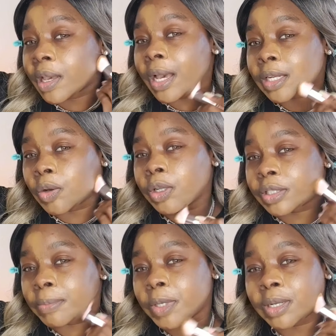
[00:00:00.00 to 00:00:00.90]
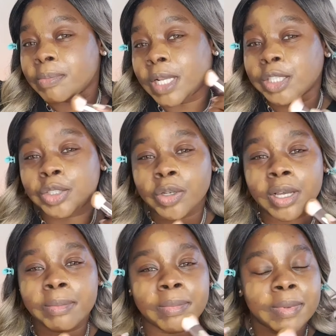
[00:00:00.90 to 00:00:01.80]
And also I'm gonna make sure
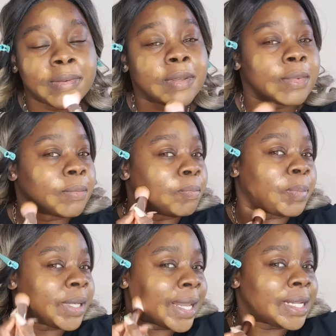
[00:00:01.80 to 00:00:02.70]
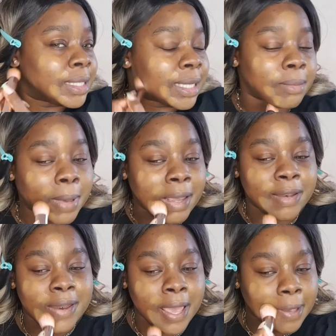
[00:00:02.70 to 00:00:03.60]
I'm blending my
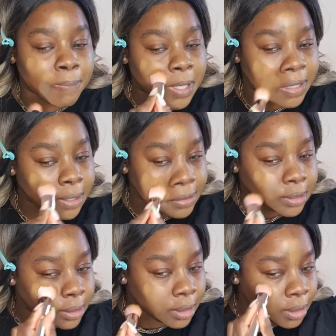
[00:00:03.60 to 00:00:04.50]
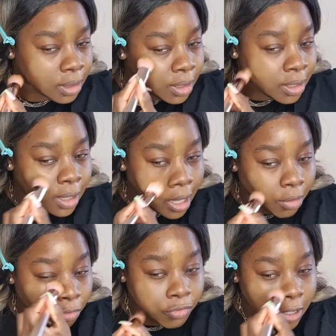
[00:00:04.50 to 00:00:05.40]
neck because I
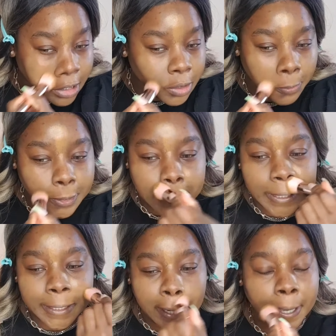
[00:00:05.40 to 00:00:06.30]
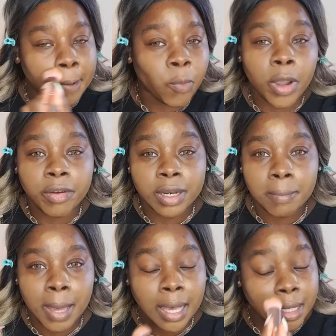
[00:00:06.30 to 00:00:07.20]
really don't want to look like I'm wearing a
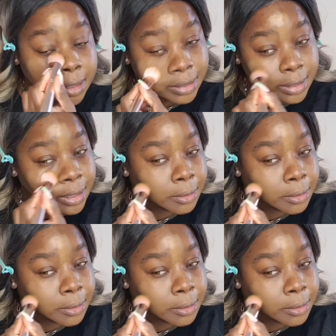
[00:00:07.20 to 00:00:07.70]
mask.